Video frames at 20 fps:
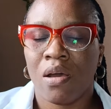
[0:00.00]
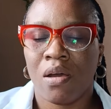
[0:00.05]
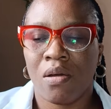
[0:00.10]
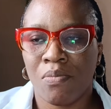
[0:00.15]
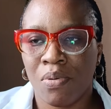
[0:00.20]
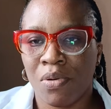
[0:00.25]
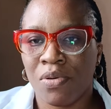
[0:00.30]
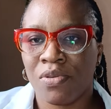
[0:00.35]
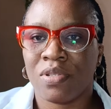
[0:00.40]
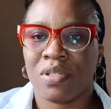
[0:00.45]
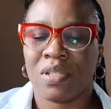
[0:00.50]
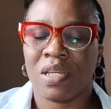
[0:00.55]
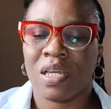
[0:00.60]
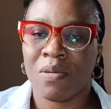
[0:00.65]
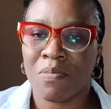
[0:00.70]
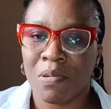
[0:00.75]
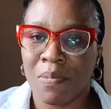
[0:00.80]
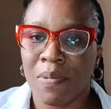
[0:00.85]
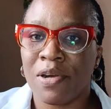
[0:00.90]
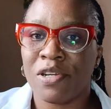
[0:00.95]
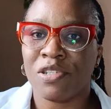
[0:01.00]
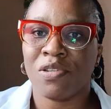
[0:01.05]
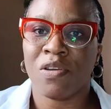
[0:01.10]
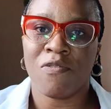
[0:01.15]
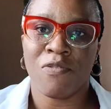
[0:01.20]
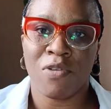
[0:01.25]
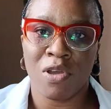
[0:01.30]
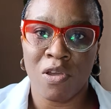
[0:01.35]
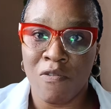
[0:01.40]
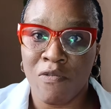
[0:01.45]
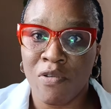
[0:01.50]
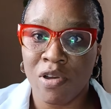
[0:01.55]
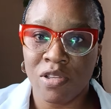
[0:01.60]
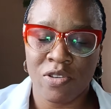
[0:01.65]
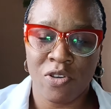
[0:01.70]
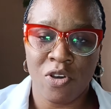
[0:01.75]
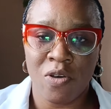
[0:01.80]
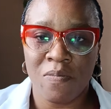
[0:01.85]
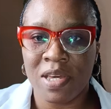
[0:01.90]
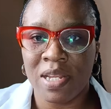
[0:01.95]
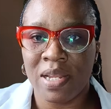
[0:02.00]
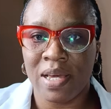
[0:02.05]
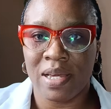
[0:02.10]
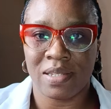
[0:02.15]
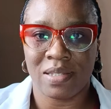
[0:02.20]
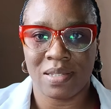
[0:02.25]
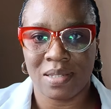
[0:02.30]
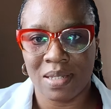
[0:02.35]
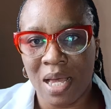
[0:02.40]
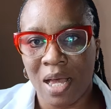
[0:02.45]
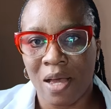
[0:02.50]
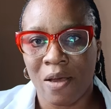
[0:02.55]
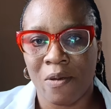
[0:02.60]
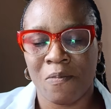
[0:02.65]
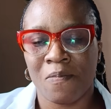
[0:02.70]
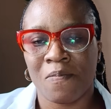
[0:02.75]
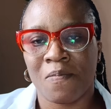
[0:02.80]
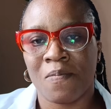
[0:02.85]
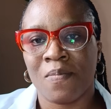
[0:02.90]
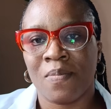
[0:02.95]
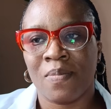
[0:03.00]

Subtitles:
But in preparation for your forthcoming exam,